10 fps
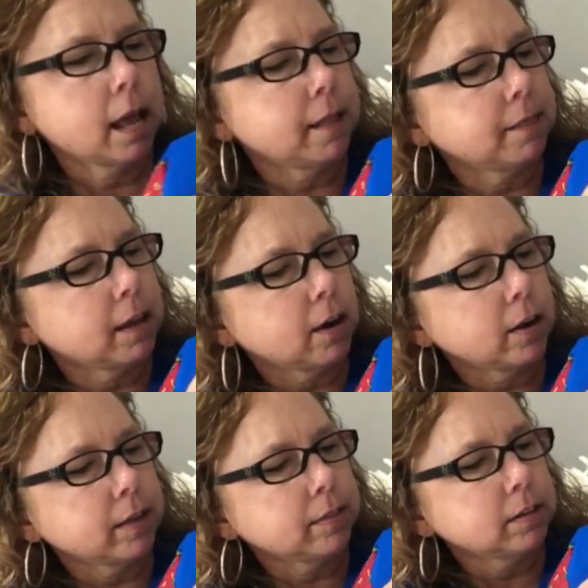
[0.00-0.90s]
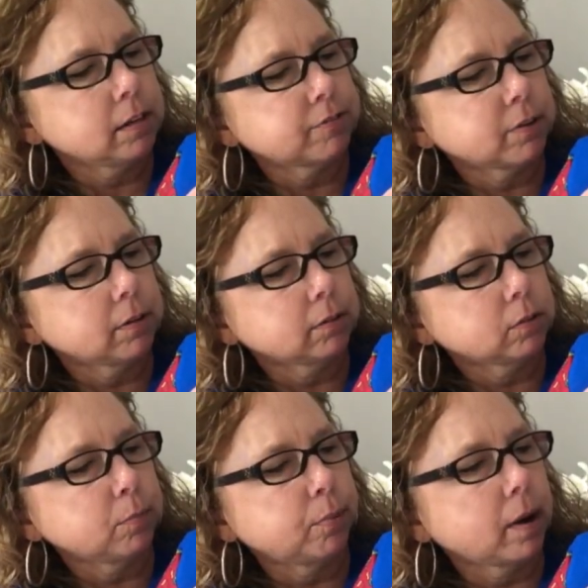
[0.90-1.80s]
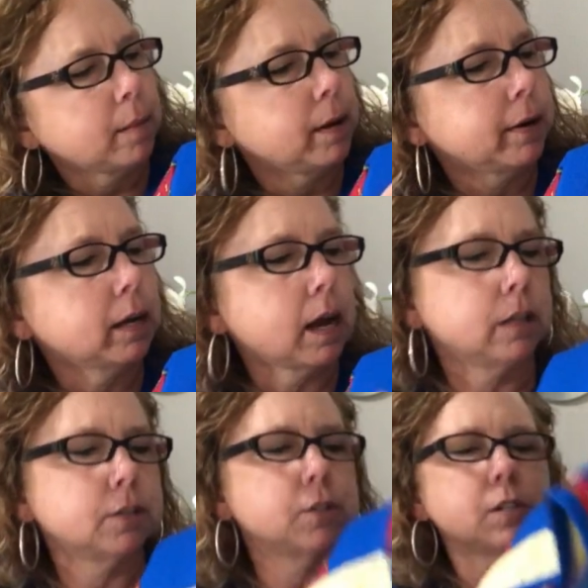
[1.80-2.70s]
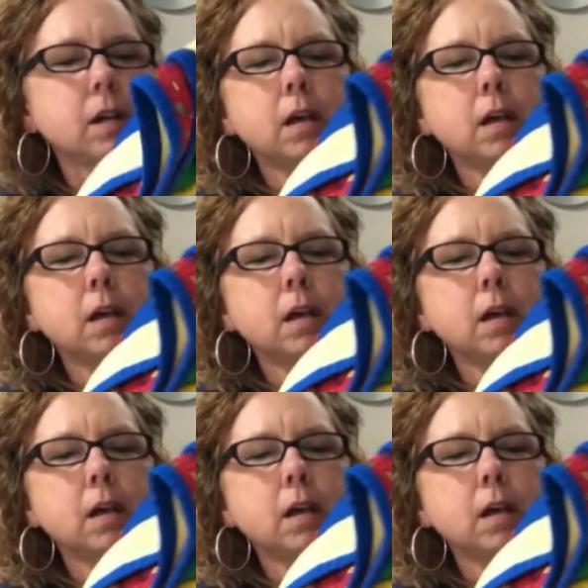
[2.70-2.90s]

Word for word: and they're in the different little primary colors.